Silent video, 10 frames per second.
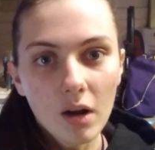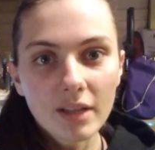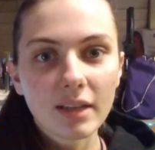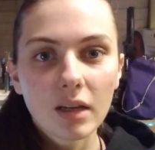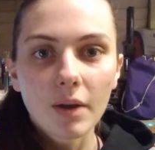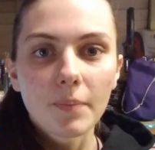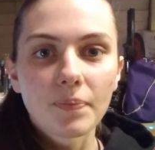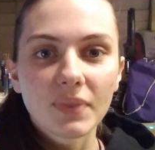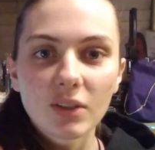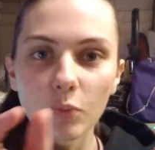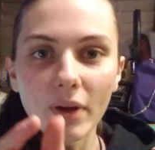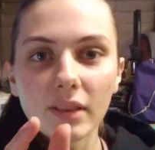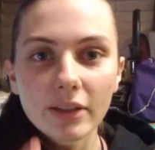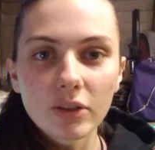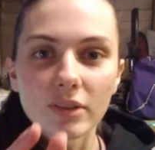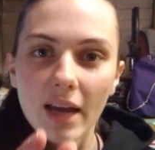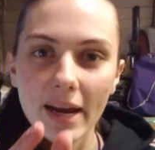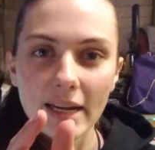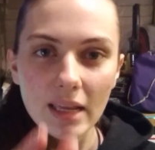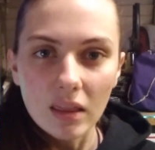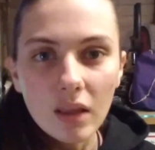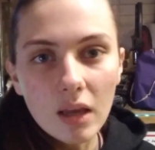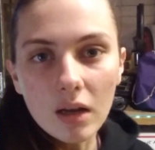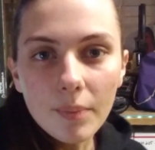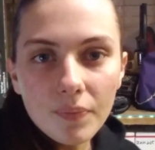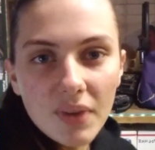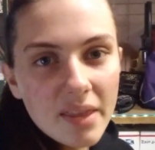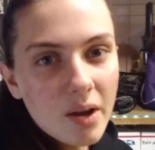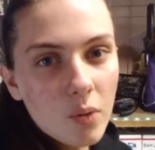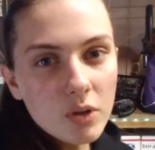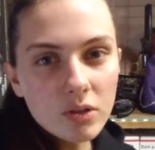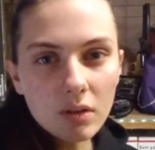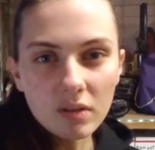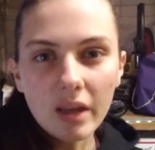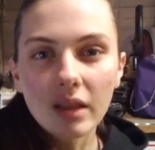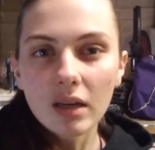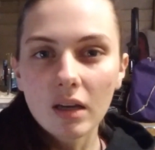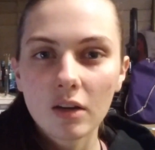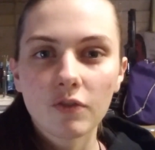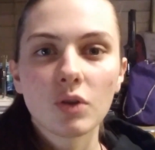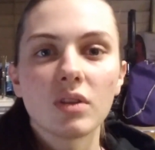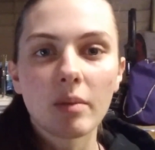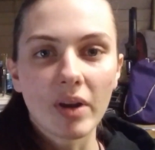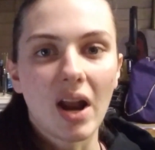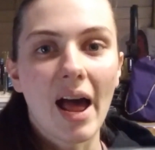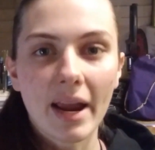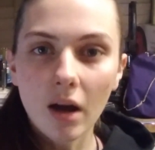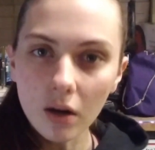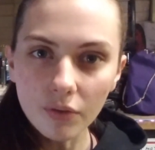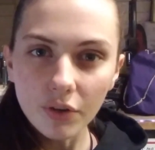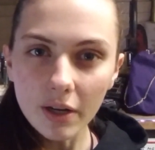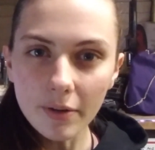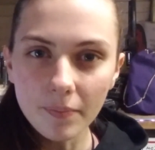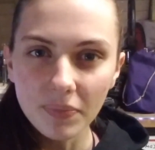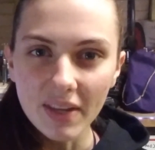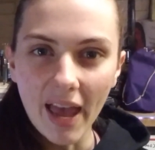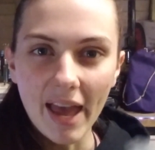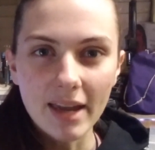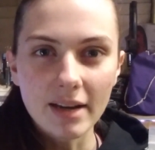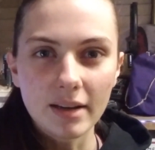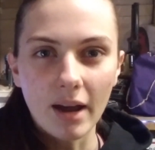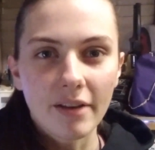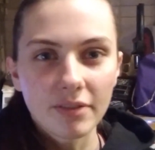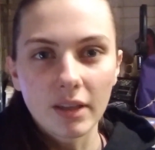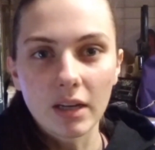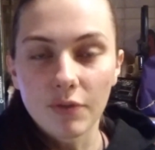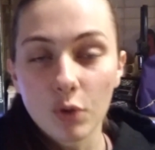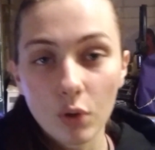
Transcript: It's like this one little tiny thing that was slightly confusing, but I got over it. And I feel like if you